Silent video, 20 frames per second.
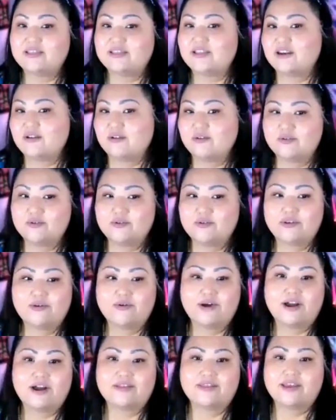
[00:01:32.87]
they know who
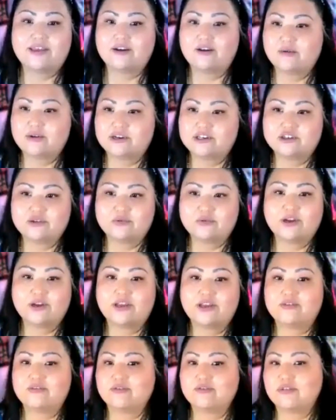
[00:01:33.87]
you are, they know what you're
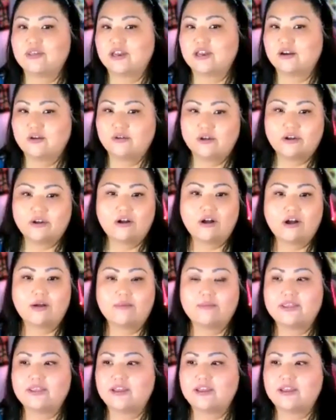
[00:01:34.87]
working through, they know your karma,